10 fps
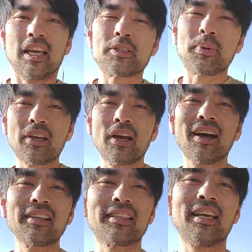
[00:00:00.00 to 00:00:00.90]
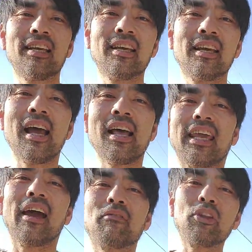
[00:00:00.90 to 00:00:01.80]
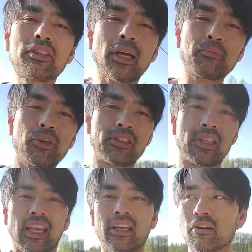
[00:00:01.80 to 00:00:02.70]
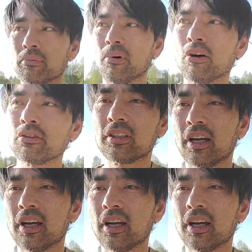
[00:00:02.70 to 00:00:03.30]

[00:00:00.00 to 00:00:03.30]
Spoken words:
it's because they have looked up to us to take care of them all the